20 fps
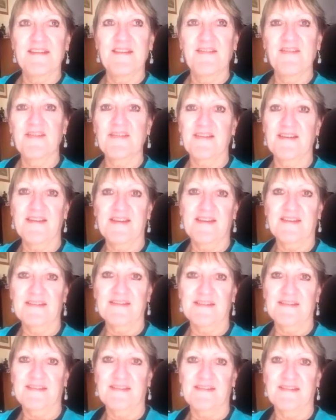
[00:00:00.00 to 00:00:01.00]
not
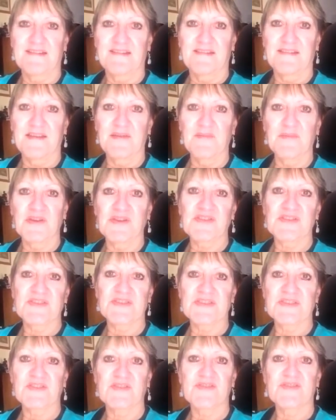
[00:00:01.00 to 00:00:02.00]
let
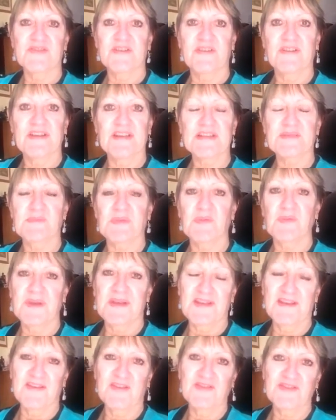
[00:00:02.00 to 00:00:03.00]
emotions control us, but
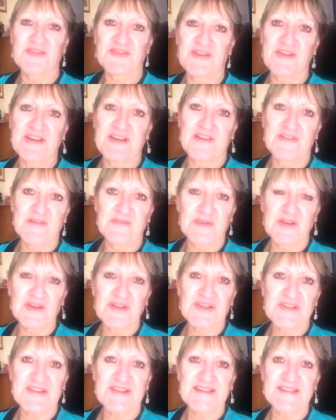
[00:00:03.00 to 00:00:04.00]
we can control our
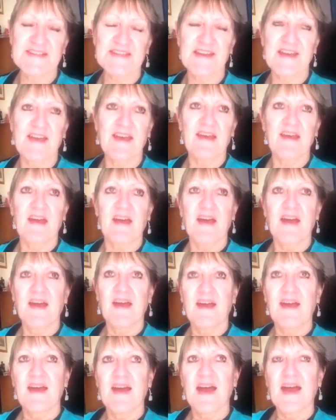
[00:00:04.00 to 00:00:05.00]
emotions.
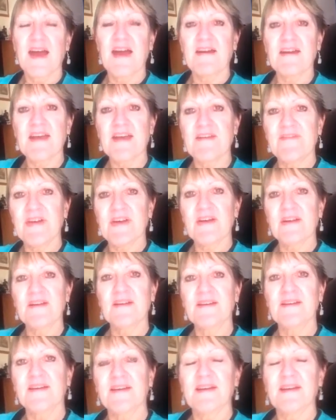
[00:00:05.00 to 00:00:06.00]
However,